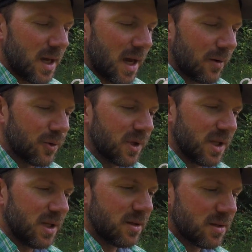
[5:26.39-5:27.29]
I
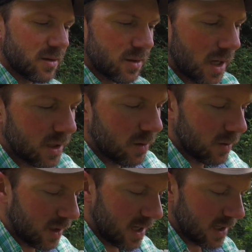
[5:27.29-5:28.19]
really I
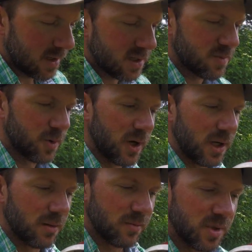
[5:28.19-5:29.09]
don't like
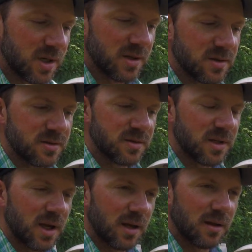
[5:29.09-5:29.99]
spraying them because there's
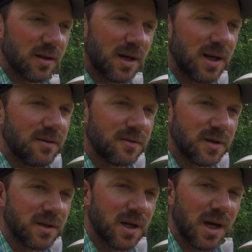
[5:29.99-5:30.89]
not a lot of
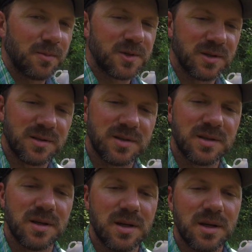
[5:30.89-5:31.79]
good options.
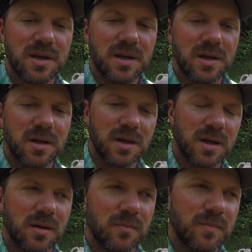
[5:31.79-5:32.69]

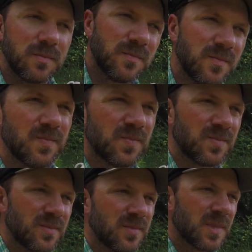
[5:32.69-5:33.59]
Um,
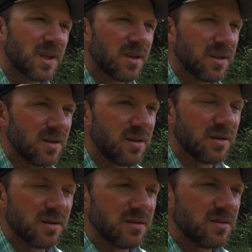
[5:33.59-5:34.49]
you
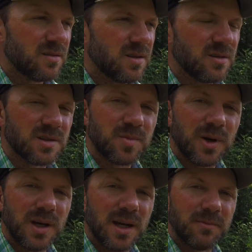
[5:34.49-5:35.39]
can you can
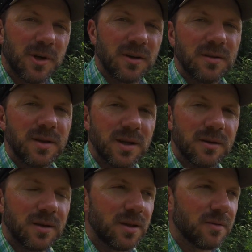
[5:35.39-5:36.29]
spray. I'm not here
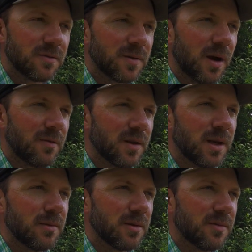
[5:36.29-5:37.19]
to give
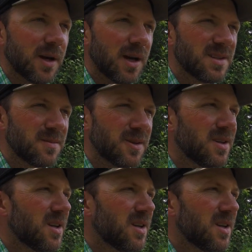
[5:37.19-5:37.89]
off-label advice, but